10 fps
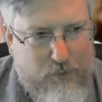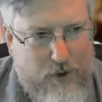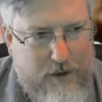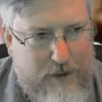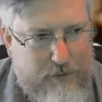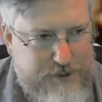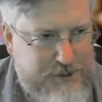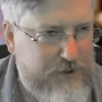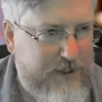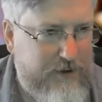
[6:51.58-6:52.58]
while I was
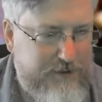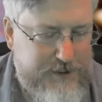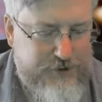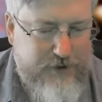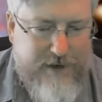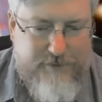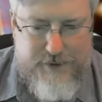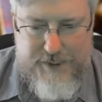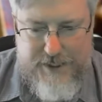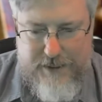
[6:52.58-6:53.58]
doing all this travel
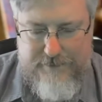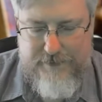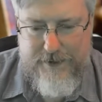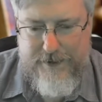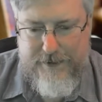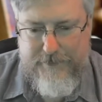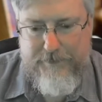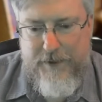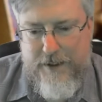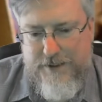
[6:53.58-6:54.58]
stuff.
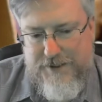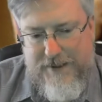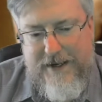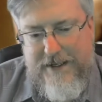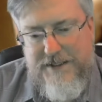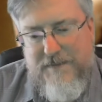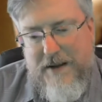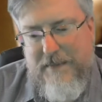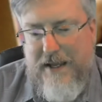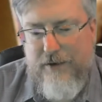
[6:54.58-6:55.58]
So that is
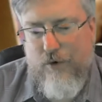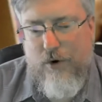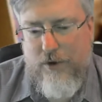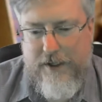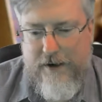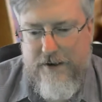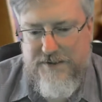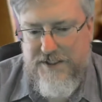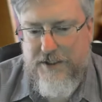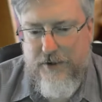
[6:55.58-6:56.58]
my main role at
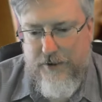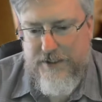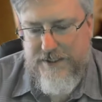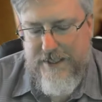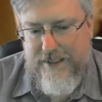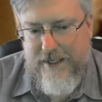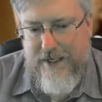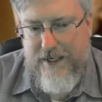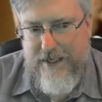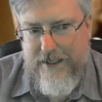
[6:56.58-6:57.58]
Auth0, is that
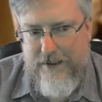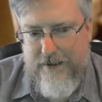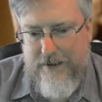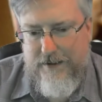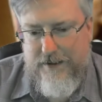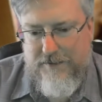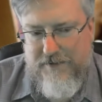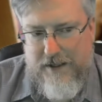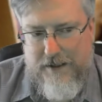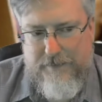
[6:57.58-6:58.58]
I
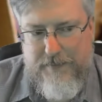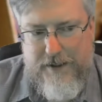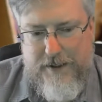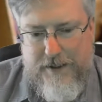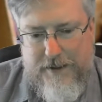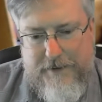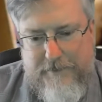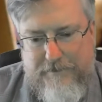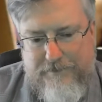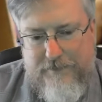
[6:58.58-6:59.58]
develop
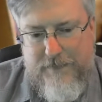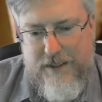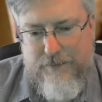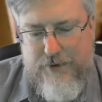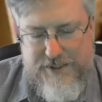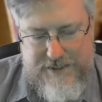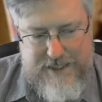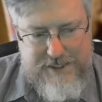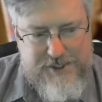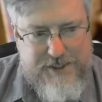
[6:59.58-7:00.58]

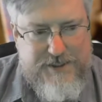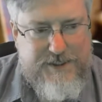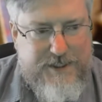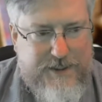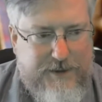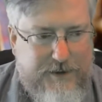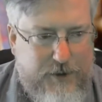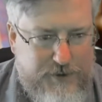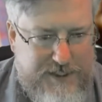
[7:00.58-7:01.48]
presentations and code